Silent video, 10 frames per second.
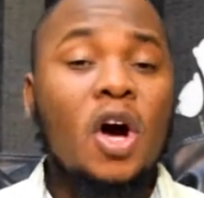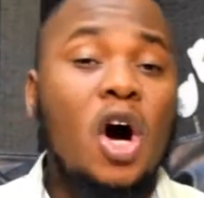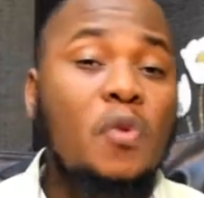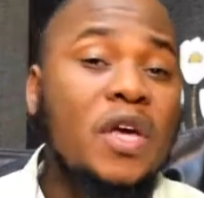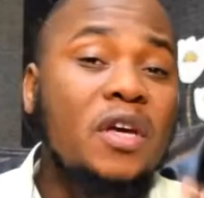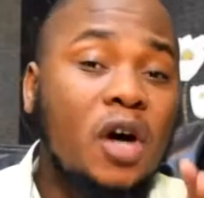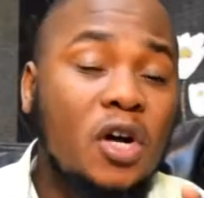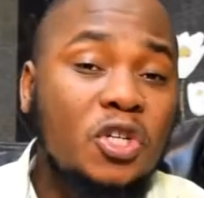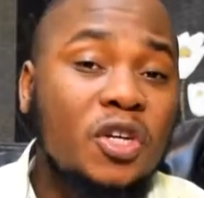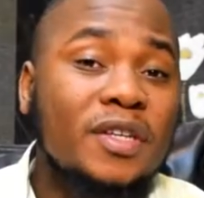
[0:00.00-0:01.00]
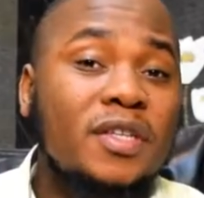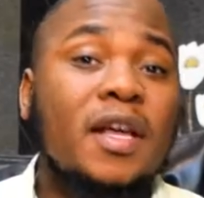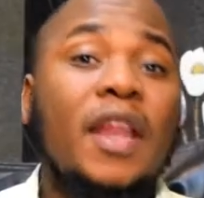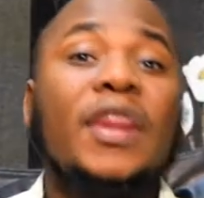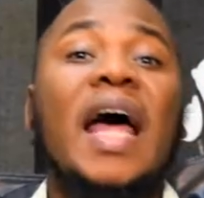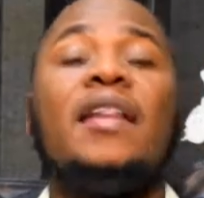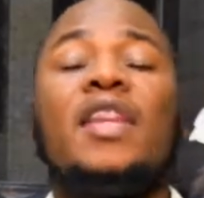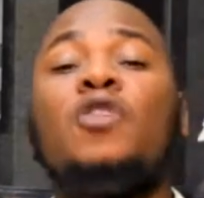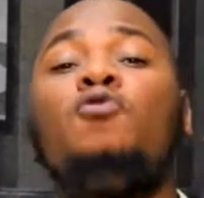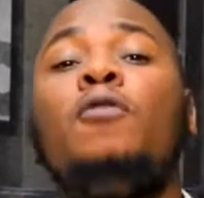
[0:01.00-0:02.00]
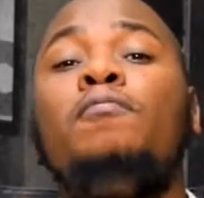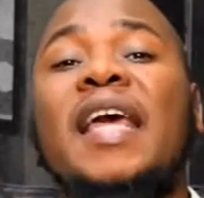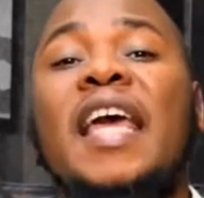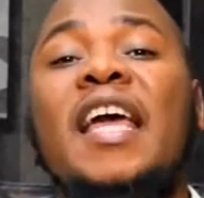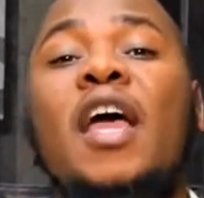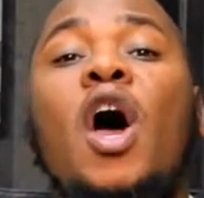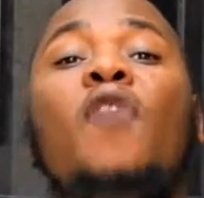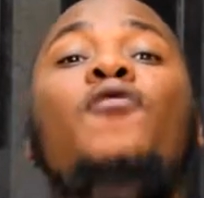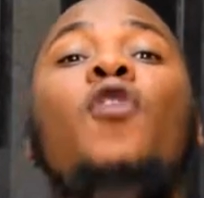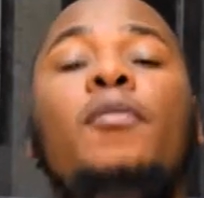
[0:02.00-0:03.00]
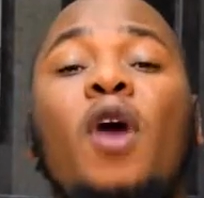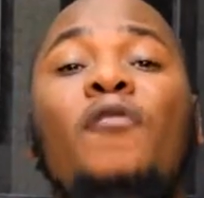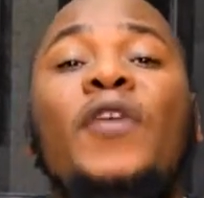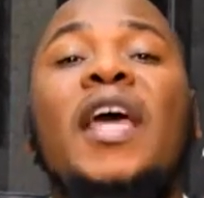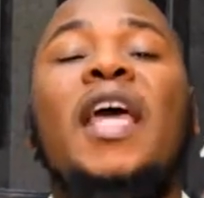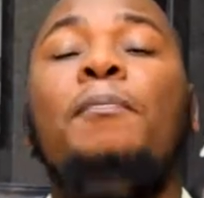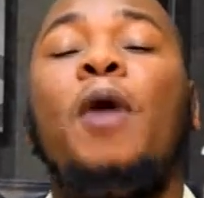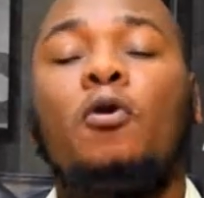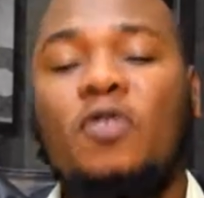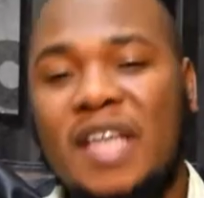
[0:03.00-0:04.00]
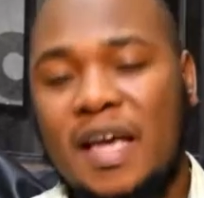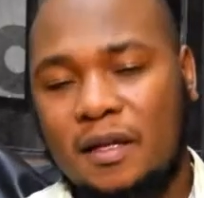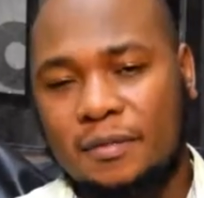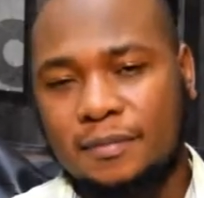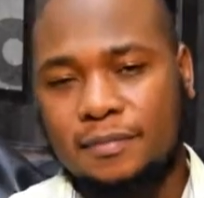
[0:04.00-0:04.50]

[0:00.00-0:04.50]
Are we conscious that this could be a form of hypocrisy?